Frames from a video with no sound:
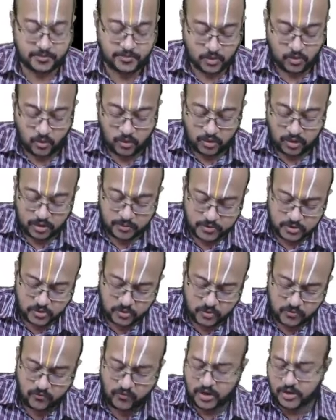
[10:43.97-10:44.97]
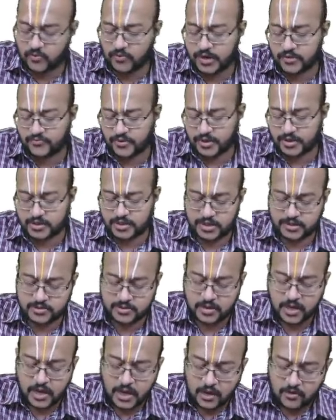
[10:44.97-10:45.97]
But total comes to 125 shares.
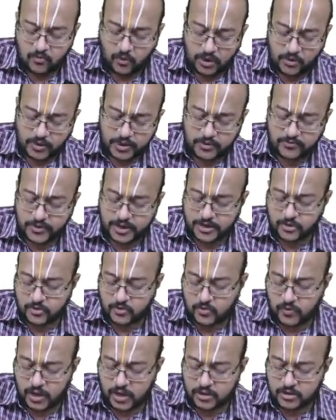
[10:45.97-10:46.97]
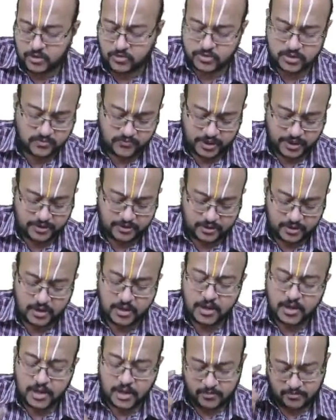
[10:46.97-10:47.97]
125 into 12, 1500
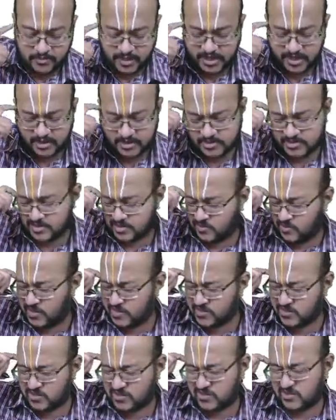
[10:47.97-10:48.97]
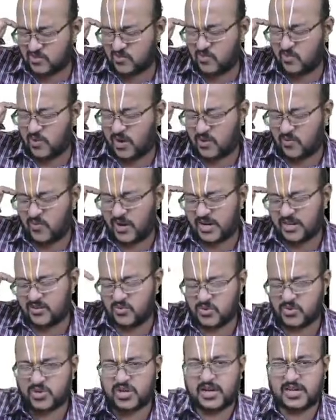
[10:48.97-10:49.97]
minus the cost to acquire
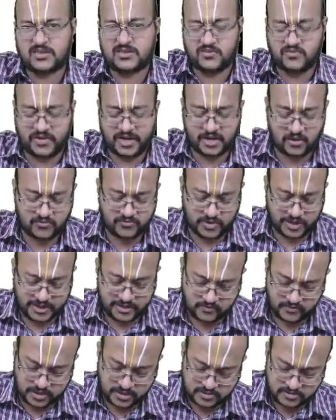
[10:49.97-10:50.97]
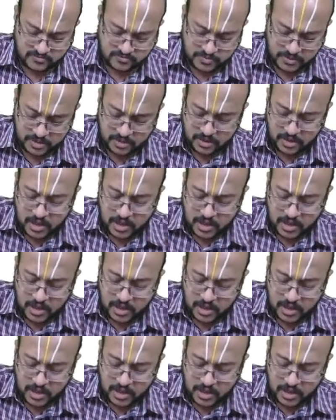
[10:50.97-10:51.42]
those shares. The value of right, very simple.